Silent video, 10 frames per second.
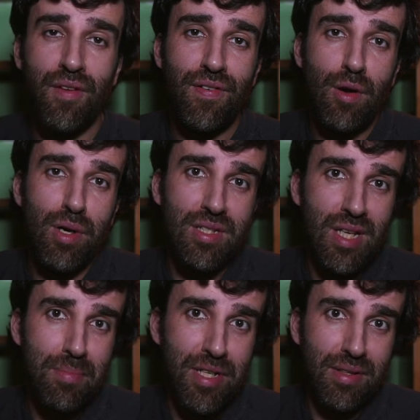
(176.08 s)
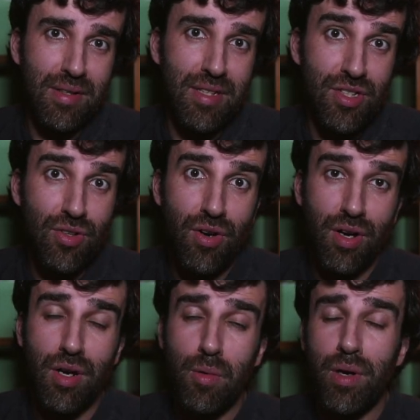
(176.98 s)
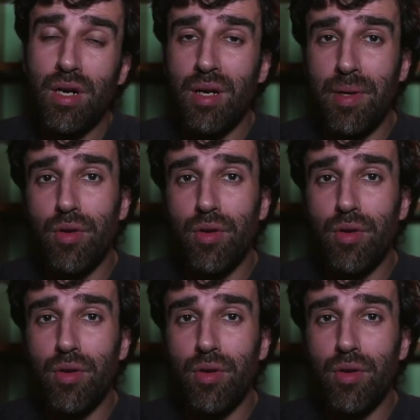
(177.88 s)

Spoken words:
If our subject is dark, we're gonna be